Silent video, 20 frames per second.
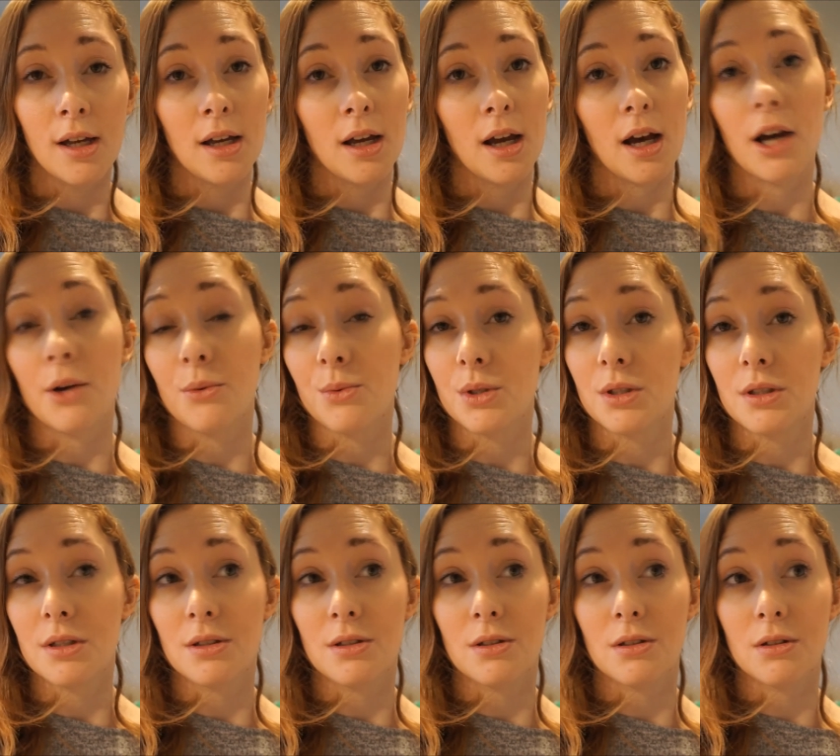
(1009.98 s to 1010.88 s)

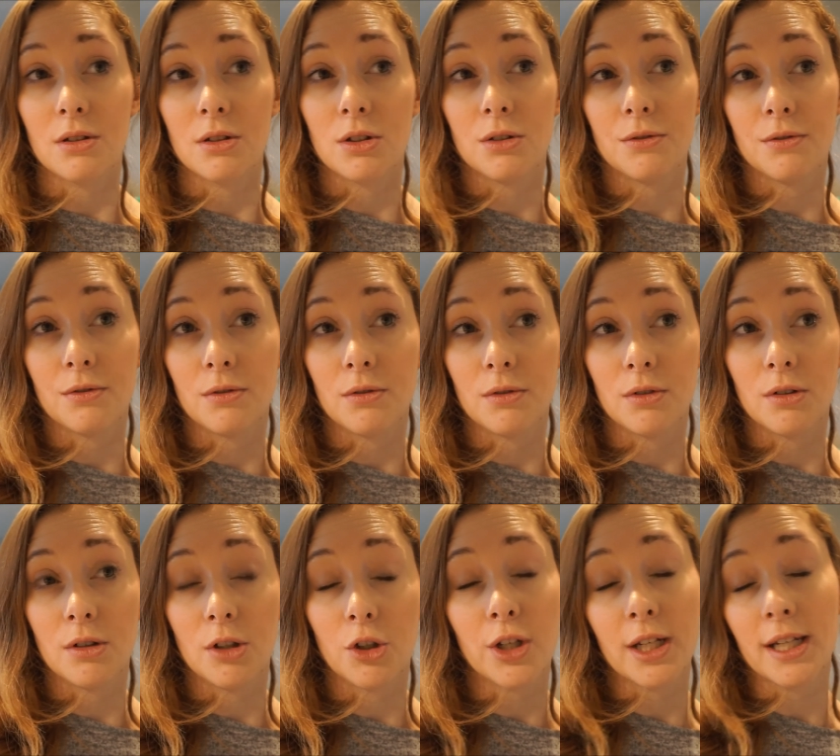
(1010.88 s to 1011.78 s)
was
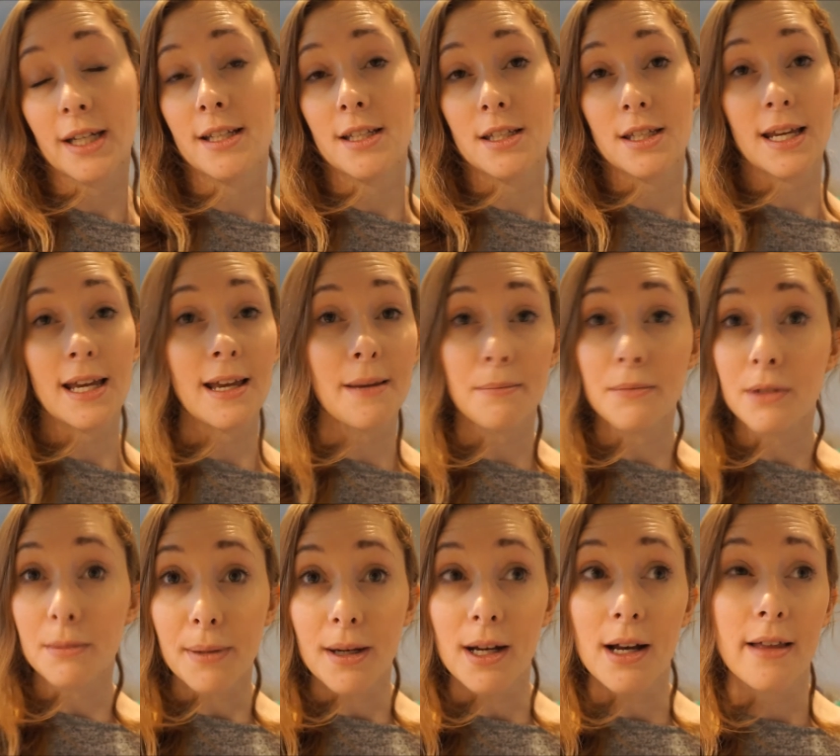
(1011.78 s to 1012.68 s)
looking into
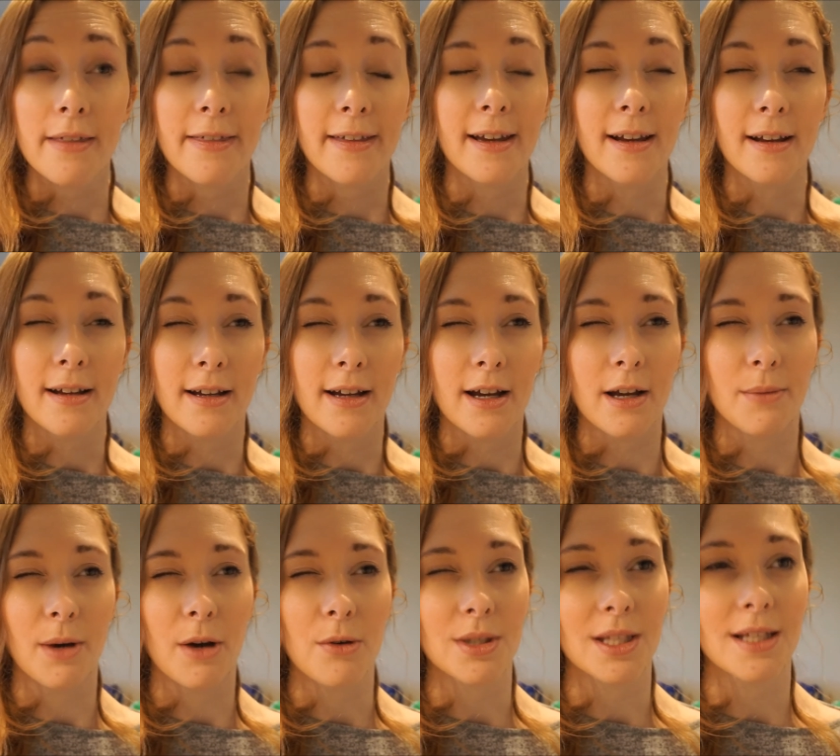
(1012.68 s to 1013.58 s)
hypnobirthing,
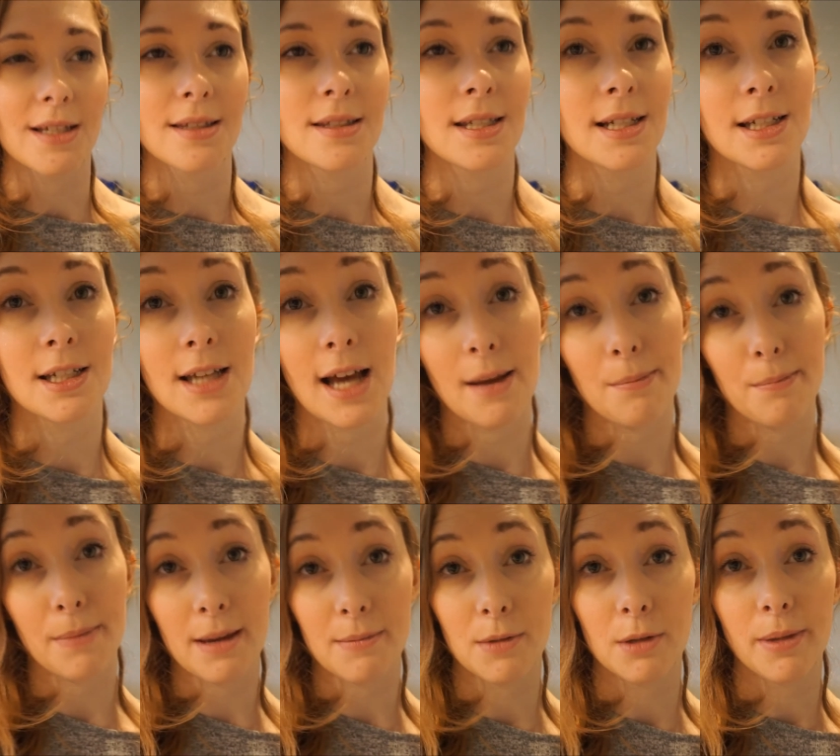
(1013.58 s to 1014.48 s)
I was listening to
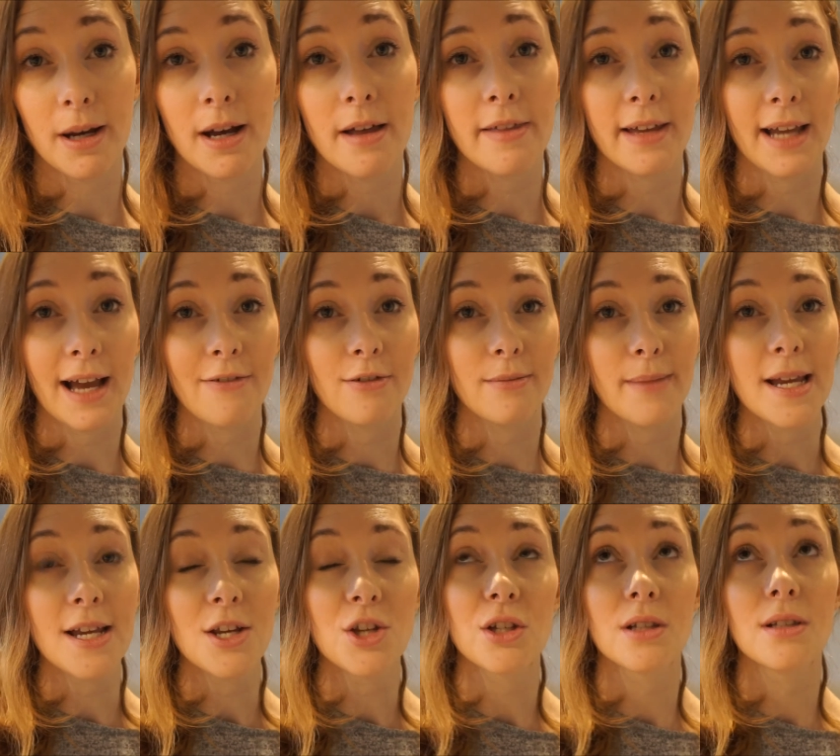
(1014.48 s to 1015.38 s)
hypnobirthing
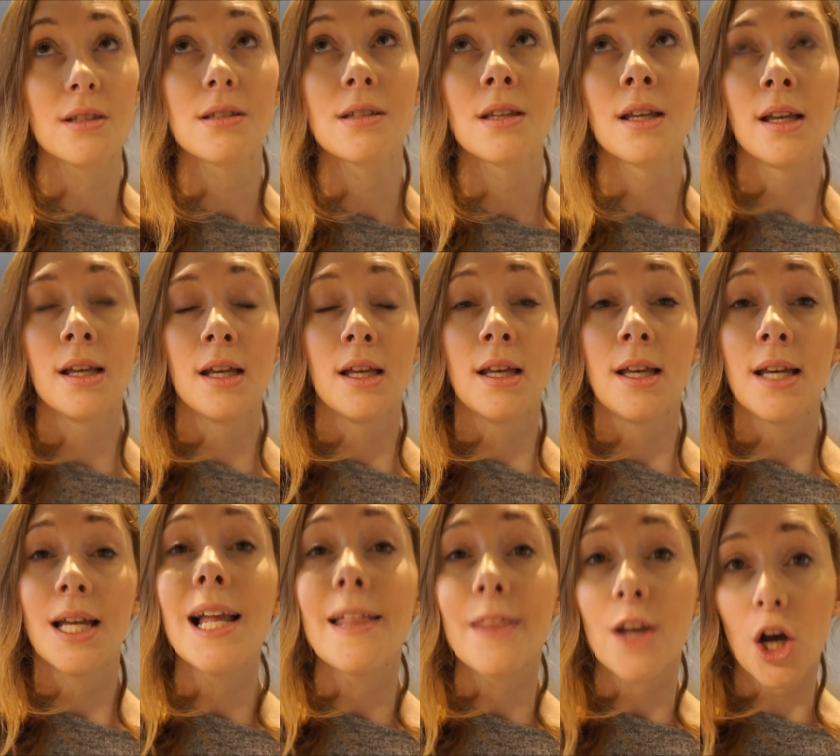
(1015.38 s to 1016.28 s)
affirmations
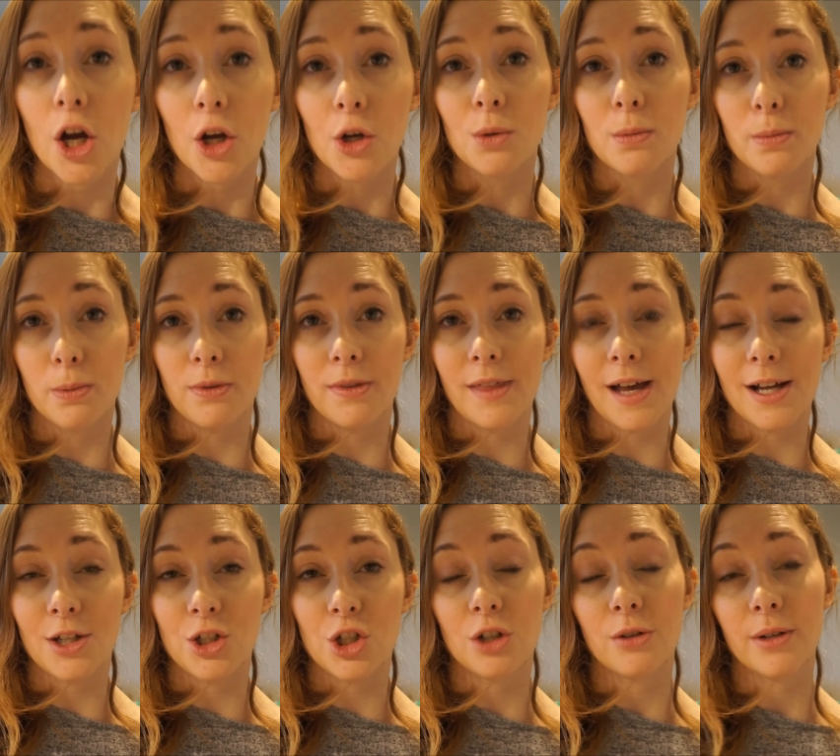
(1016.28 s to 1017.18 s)
in the hope
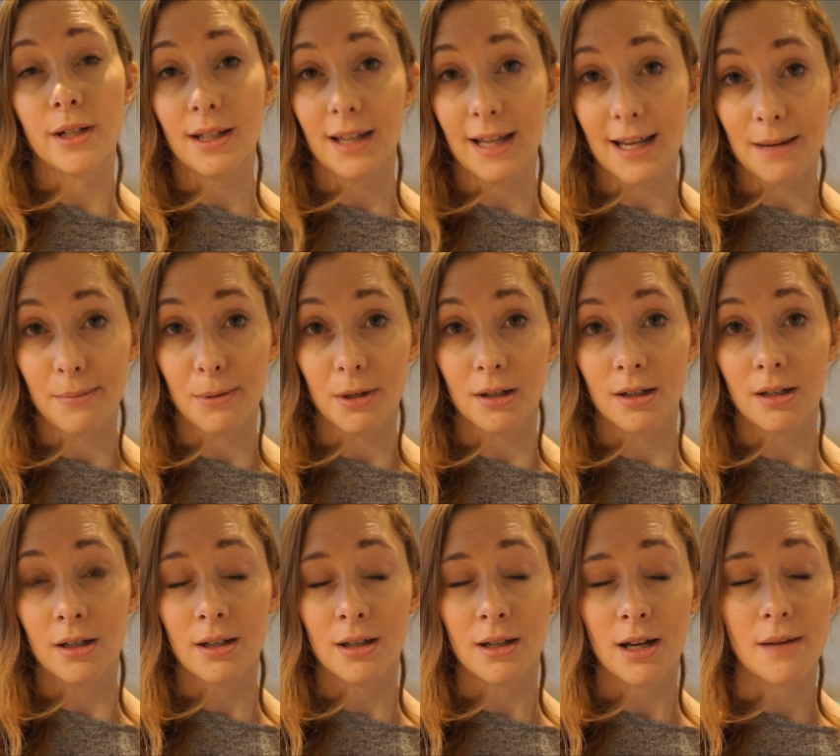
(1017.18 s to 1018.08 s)
that during labour
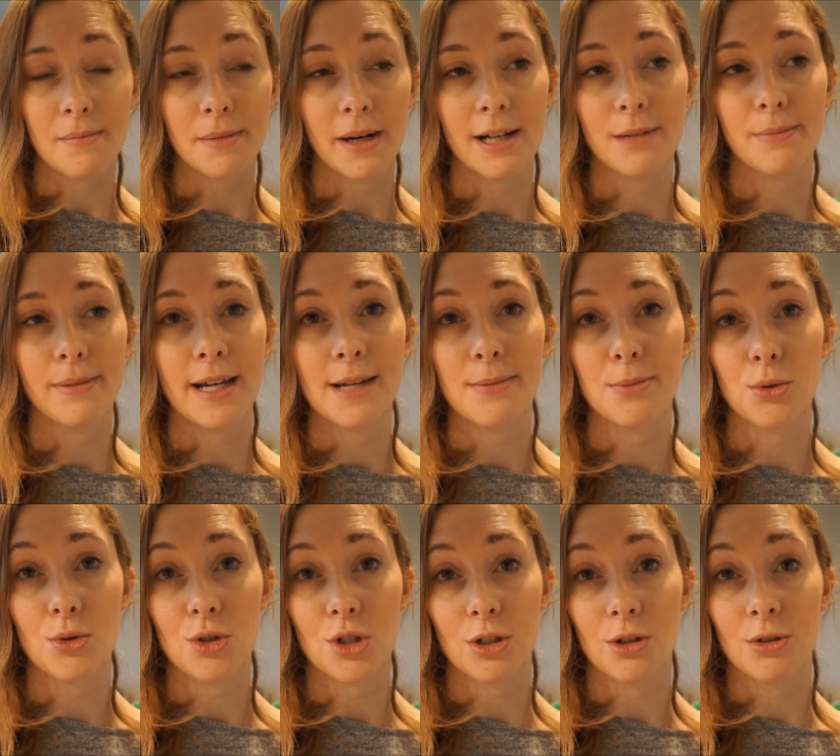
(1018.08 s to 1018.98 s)
I'd be able
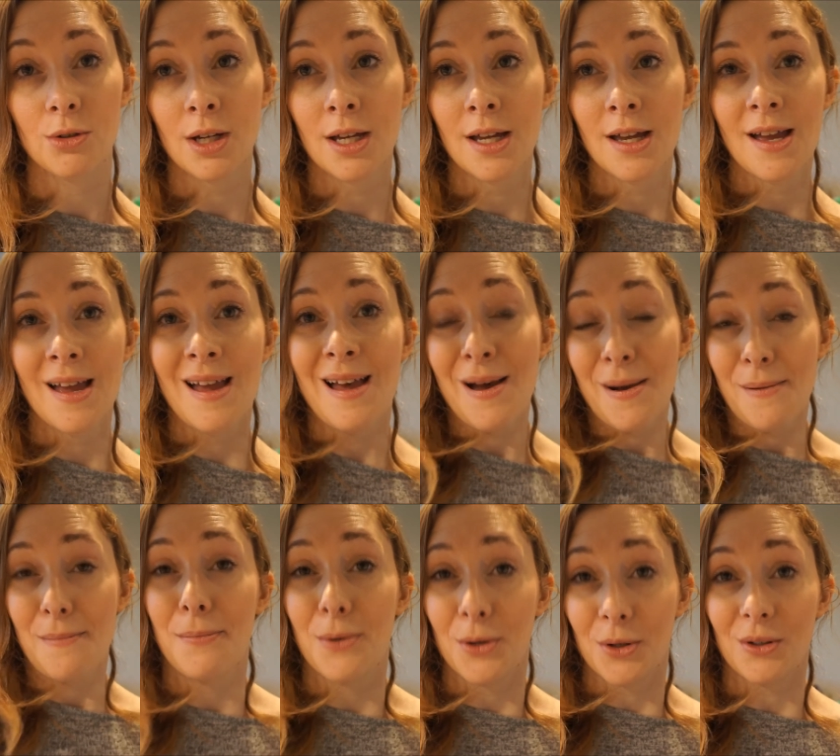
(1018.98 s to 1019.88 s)
to
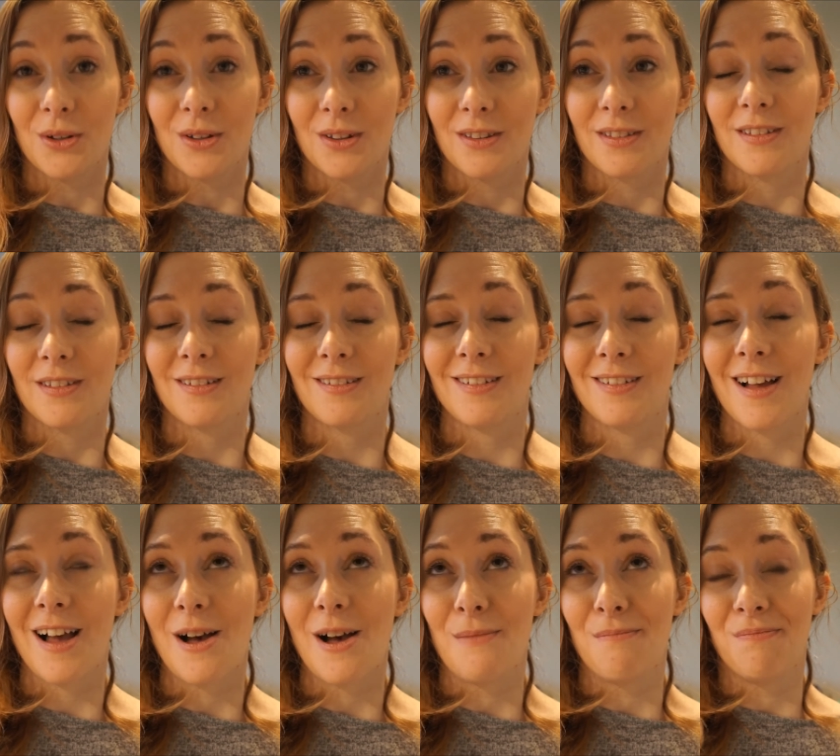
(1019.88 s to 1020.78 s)
put
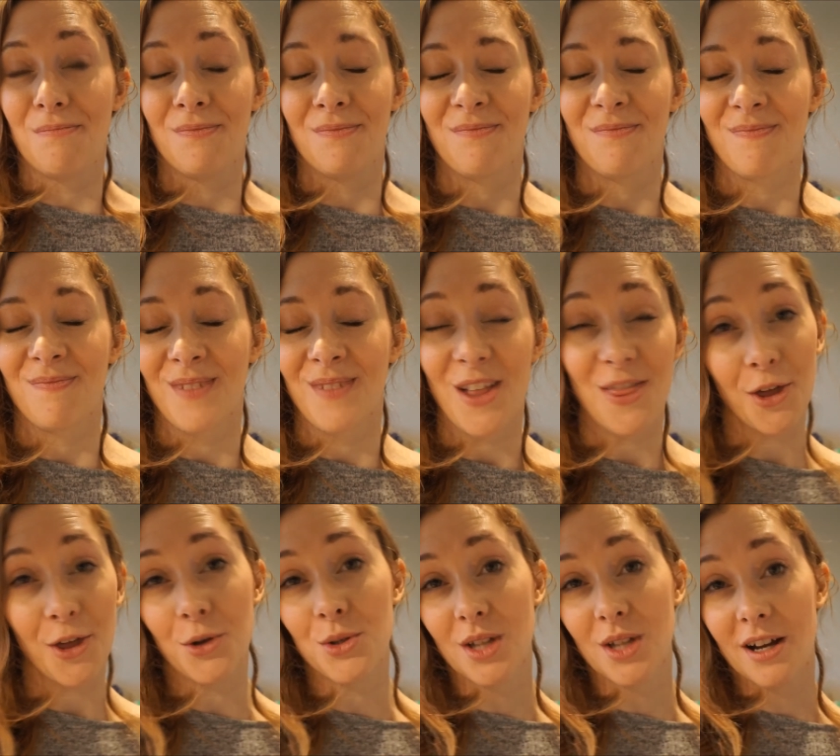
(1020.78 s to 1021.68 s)

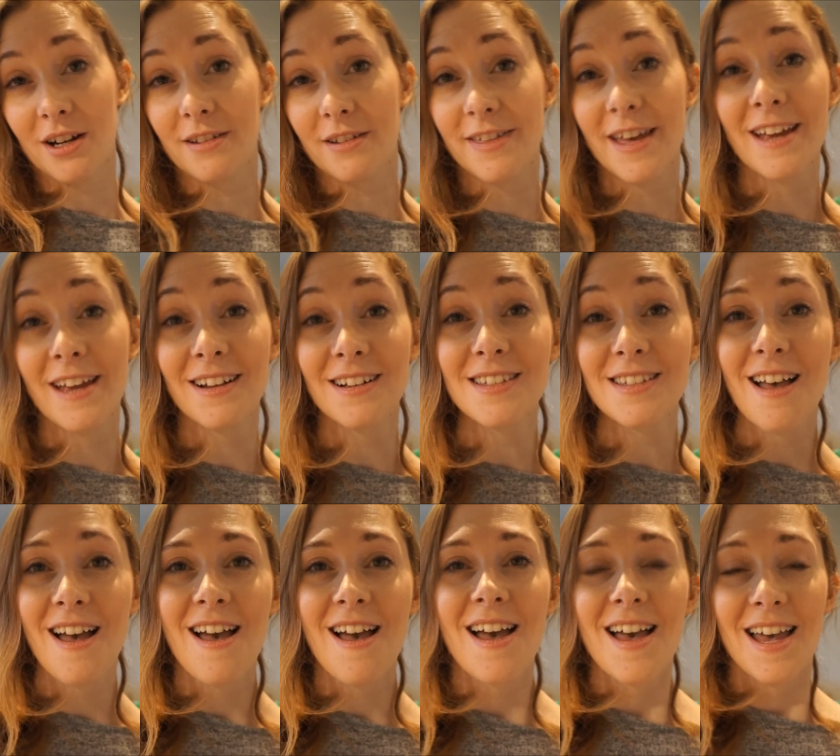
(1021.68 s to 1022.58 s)
those kind of things
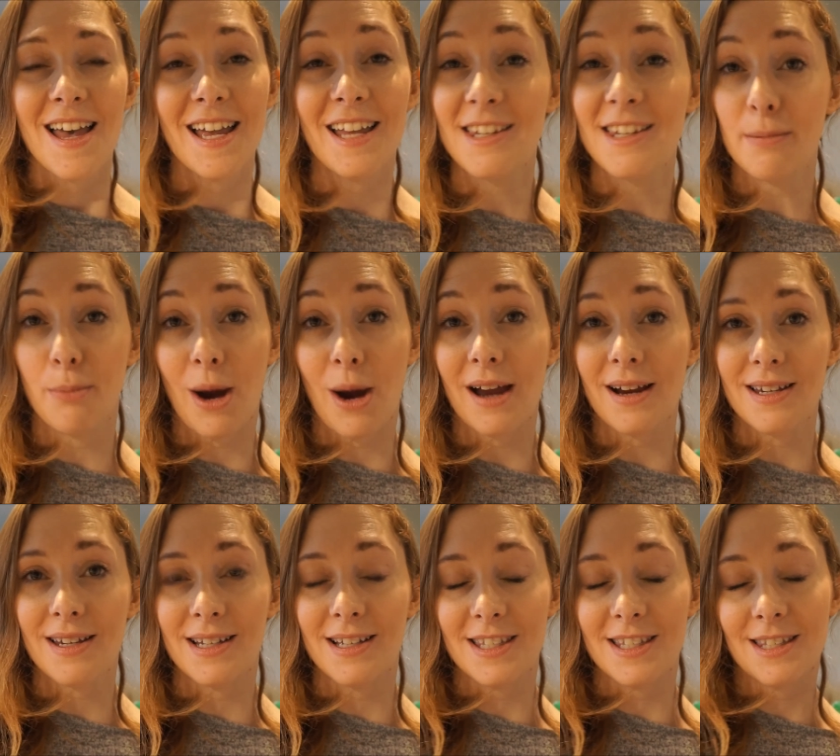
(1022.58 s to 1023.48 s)
into
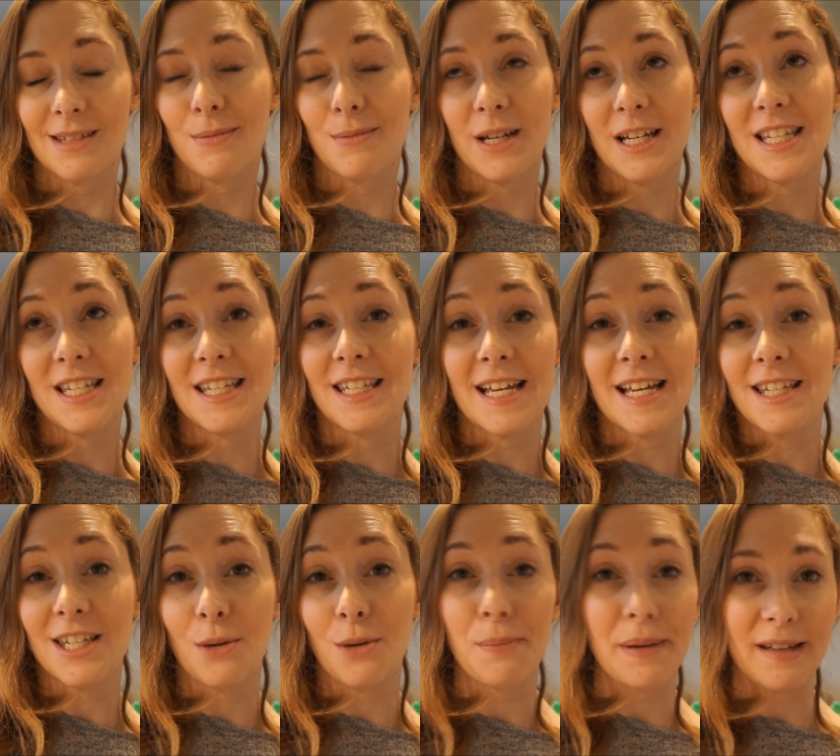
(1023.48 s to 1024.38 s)
practice, but it didn't
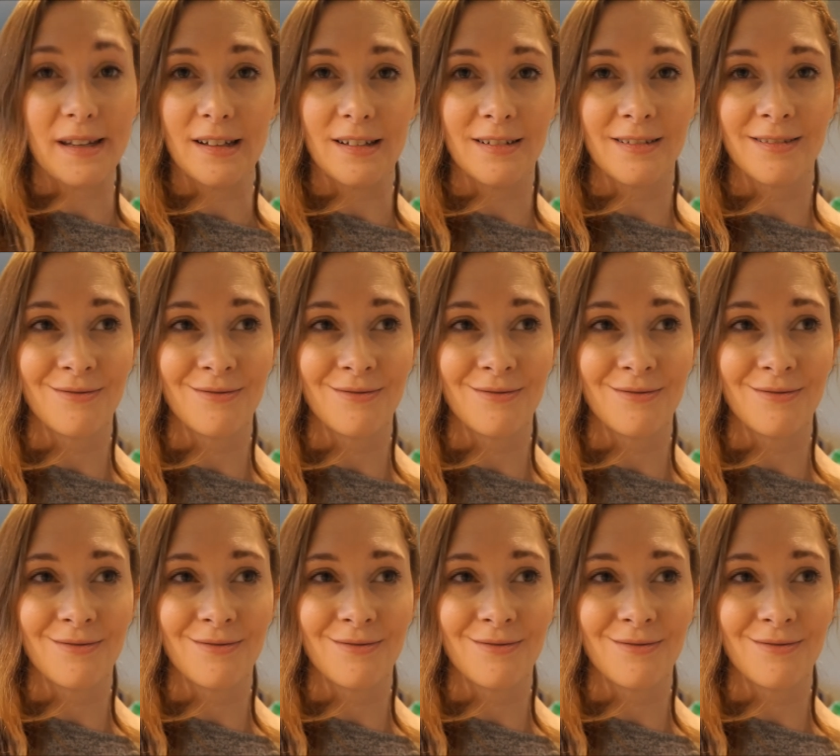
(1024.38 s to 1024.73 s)
end up being